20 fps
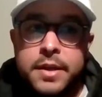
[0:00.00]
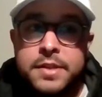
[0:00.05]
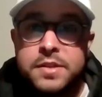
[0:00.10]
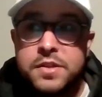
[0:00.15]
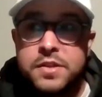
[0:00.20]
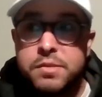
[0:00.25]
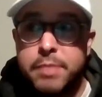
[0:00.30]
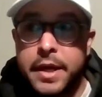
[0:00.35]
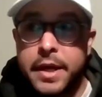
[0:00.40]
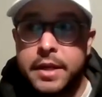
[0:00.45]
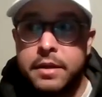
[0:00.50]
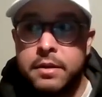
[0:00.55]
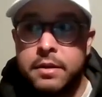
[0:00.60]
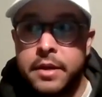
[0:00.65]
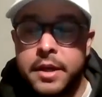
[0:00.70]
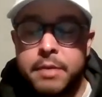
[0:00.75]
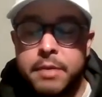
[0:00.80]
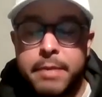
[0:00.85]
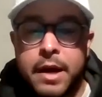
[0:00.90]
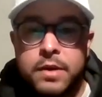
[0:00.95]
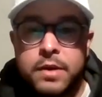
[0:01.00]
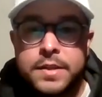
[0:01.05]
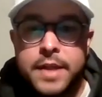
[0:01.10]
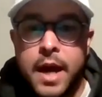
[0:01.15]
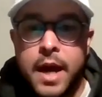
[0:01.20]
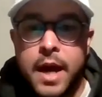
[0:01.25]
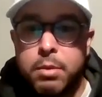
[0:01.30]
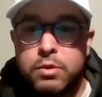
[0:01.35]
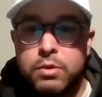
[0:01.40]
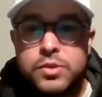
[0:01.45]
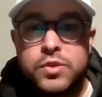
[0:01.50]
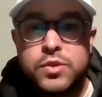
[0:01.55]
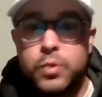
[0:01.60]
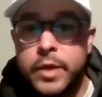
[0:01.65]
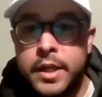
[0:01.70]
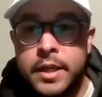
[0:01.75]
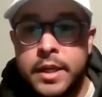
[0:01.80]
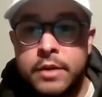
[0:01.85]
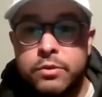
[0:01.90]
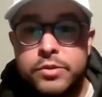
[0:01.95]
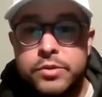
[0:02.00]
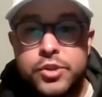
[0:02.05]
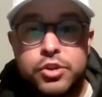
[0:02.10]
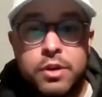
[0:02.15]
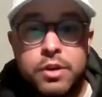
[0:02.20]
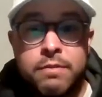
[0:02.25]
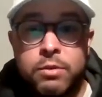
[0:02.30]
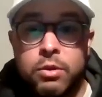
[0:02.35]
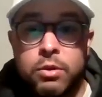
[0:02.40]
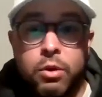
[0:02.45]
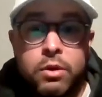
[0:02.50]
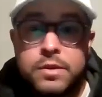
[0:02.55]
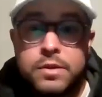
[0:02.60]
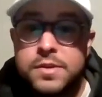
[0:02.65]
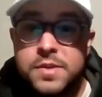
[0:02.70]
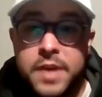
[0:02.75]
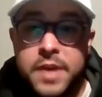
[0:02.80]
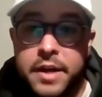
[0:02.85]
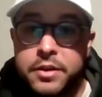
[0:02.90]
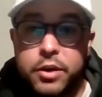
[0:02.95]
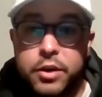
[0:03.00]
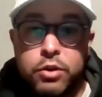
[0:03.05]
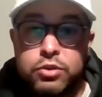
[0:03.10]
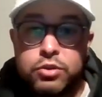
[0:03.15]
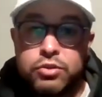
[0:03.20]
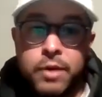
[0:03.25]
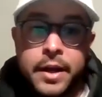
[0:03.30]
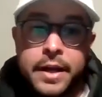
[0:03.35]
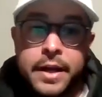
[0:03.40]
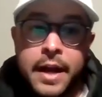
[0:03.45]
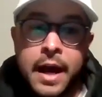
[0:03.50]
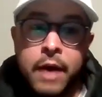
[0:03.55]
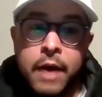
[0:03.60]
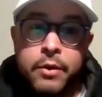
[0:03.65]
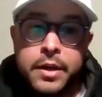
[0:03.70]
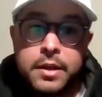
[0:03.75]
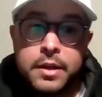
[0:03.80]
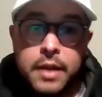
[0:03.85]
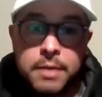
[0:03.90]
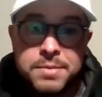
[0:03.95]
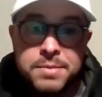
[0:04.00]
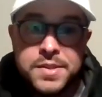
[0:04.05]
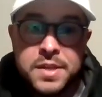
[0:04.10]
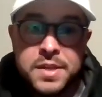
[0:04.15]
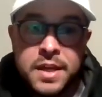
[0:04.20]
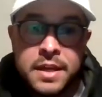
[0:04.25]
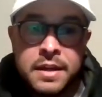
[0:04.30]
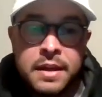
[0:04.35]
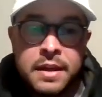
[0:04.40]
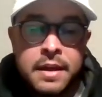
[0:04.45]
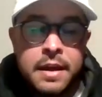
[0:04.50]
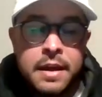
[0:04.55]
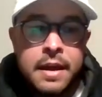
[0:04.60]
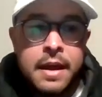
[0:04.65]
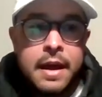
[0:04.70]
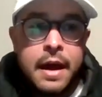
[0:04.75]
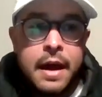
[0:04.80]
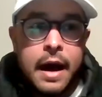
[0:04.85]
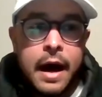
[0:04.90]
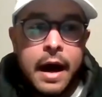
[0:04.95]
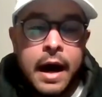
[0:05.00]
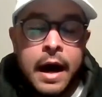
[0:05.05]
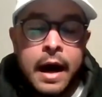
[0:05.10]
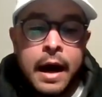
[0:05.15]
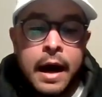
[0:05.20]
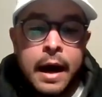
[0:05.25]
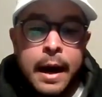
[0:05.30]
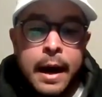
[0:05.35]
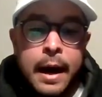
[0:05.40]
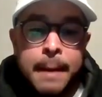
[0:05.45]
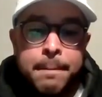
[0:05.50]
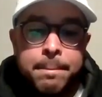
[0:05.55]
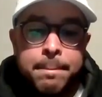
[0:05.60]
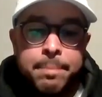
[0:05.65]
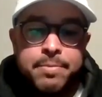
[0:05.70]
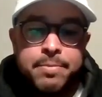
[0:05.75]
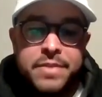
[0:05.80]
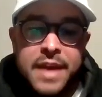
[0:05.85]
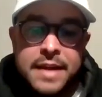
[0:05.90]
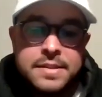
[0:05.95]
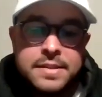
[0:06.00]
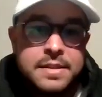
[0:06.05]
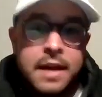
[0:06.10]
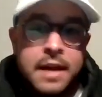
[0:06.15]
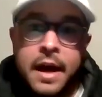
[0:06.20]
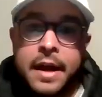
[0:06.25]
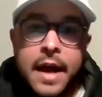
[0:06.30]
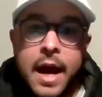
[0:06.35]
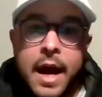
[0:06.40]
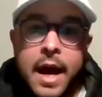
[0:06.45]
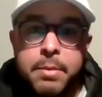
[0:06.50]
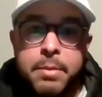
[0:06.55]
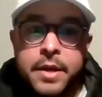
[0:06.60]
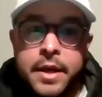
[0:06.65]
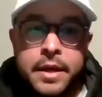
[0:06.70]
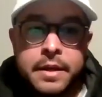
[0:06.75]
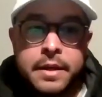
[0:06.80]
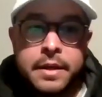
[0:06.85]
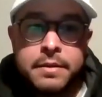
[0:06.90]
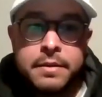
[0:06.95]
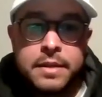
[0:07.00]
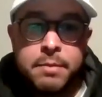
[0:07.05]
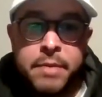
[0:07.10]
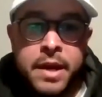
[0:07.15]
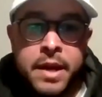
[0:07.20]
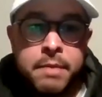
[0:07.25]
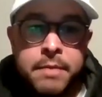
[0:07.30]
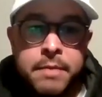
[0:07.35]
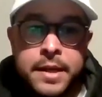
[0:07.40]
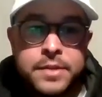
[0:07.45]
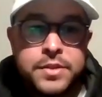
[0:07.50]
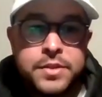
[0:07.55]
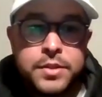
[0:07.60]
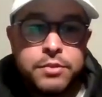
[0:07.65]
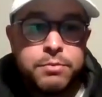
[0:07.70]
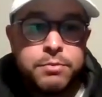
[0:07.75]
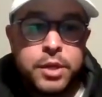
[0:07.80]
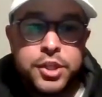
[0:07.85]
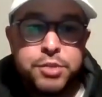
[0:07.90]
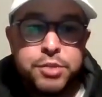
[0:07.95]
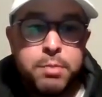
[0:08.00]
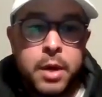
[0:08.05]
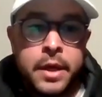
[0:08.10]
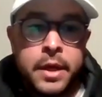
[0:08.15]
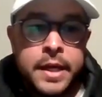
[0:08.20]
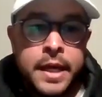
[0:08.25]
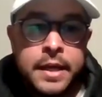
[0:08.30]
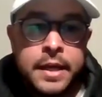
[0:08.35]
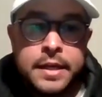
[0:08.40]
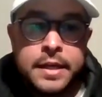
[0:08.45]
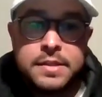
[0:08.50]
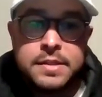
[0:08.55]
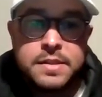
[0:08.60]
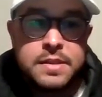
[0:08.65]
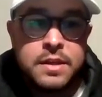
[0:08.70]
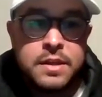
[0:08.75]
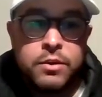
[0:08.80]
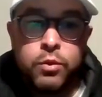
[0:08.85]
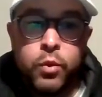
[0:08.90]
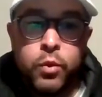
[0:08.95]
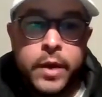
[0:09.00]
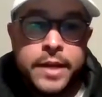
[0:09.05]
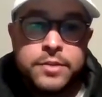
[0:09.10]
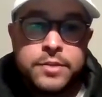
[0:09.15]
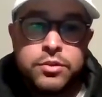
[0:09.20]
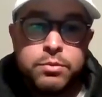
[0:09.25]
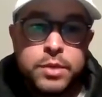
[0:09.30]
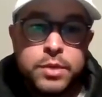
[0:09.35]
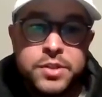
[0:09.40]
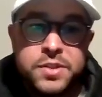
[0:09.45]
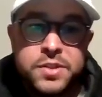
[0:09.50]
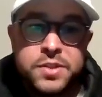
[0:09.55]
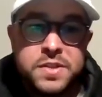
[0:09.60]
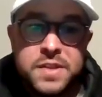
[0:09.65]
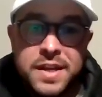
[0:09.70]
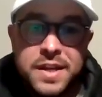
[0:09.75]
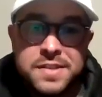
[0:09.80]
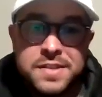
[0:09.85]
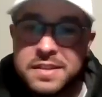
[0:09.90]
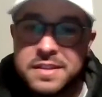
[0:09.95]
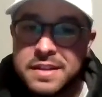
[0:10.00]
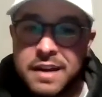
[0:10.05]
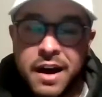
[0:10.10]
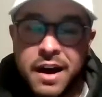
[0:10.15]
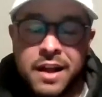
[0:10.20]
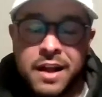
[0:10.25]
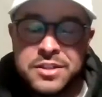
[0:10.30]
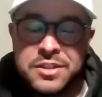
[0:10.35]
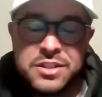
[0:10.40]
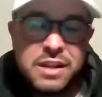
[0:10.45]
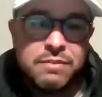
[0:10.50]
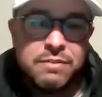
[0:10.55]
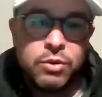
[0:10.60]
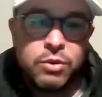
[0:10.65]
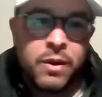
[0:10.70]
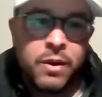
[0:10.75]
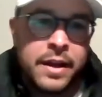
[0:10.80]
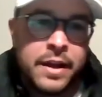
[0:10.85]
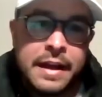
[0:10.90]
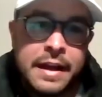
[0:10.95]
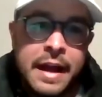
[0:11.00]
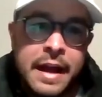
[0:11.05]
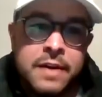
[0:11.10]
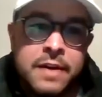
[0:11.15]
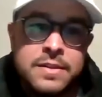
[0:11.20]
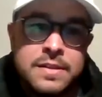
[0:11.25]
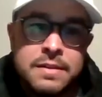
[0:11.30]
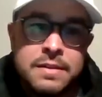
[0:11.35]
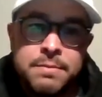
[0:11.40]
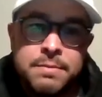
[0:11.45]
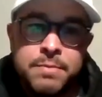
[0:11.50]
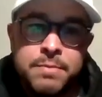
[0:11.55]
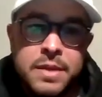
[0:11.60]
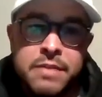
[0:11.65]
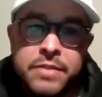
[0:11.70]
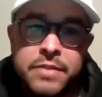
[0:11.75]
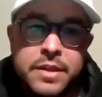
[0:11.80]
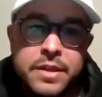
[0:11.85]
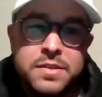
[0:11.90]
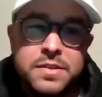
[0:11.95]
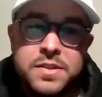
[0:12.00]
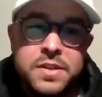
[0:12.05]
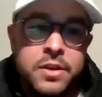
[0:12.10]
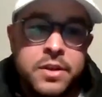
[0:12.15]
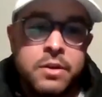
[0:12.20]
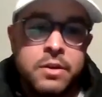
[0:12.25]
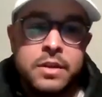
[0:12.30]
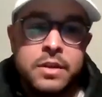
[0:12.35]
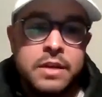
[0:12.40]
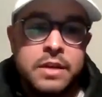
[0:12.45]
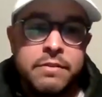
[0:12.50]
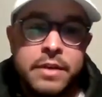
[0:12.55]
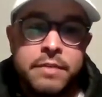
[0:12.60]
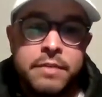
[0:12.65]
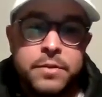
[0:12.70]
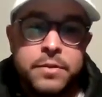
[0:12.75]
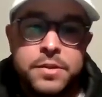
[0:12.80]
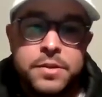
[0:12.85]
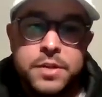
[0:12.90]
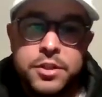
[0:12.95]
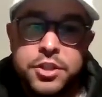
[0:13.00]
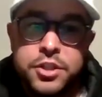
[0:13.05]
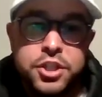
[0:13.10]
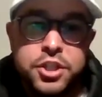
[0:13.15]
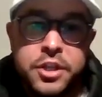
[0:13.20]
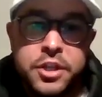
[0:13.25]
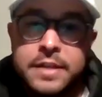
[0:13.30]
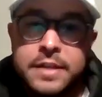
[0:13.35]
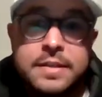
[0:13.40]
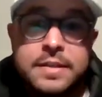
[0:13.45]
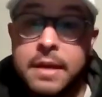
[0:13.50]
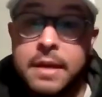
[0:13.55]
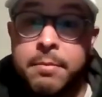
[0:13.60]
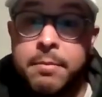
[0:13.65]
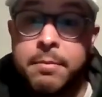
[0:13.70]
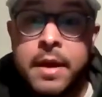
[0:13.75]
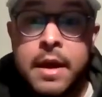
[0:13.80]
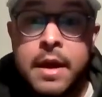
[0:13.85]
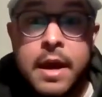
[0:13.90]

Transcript: likes to speculate about Dabo Swinney, who's Trevor Lawrence's head coach right now at Clemson. That's not happening. The man makes too much money, and he's seeing way too much success at the college level right now to even consider leaving for such a shitty team.